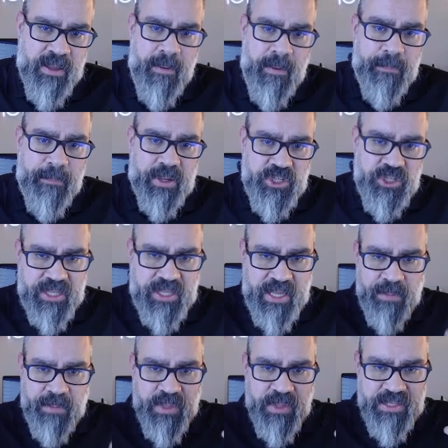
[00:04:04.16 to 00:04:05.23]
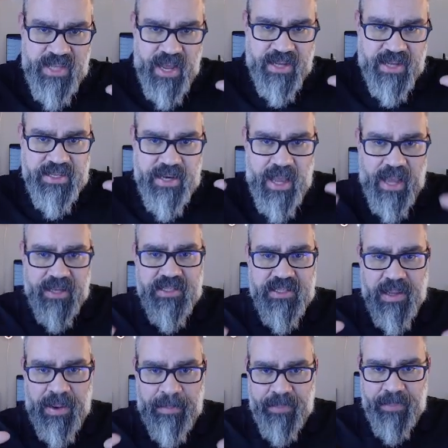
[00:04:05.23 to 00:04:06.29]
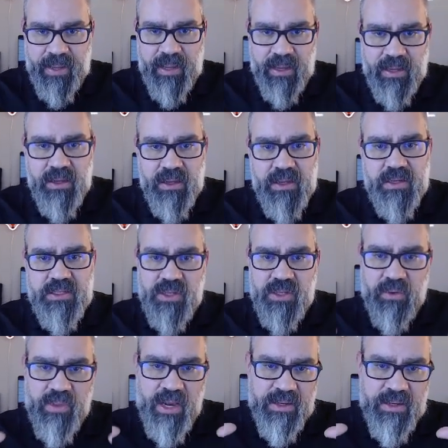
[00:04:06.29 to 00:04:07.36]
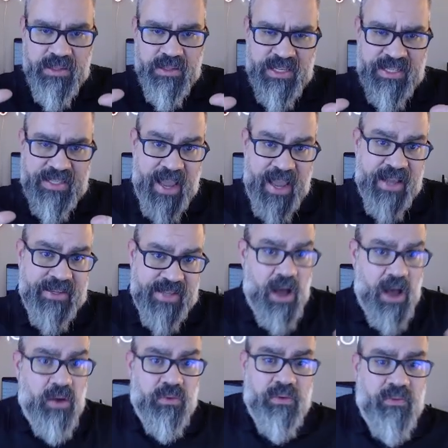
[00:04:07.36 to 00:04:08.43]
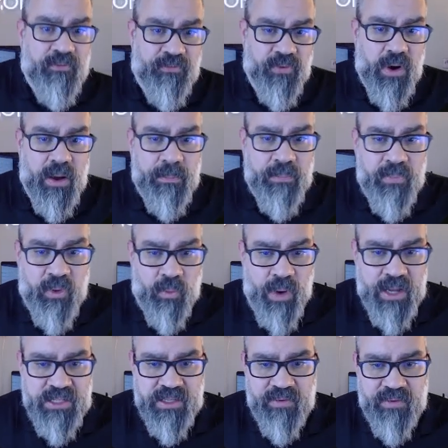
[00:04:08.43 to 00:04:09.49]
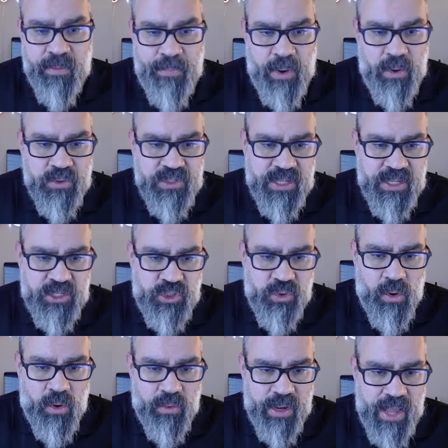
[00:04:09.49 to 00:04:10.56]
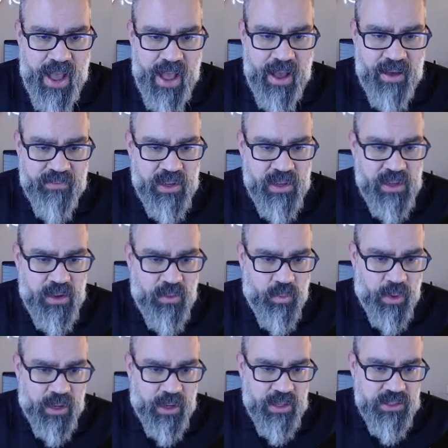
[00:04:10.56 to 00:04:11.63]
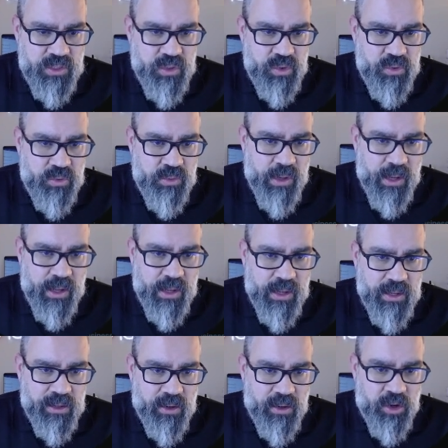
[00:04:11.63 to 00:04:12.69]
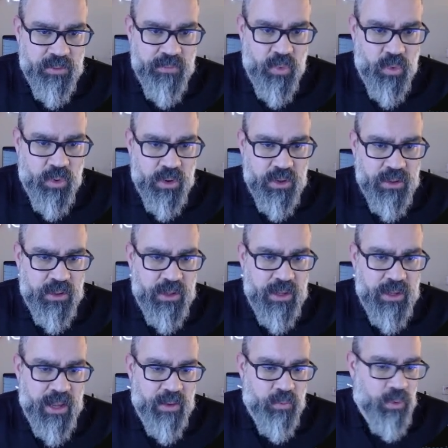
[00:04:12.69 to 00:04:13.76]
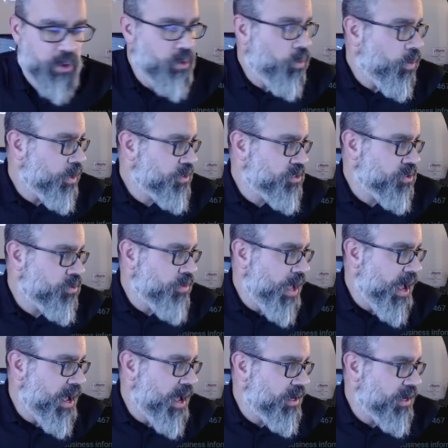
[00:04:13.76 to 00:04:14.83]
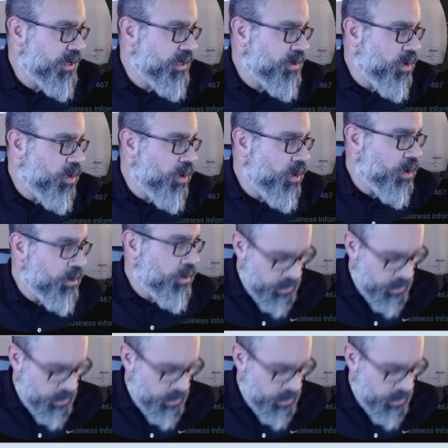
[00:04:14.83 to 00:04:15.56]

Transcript: but just keep the text nice and big so that it stands out from the rest of the post that you already have. We're going to do learn more, and we're going to add in our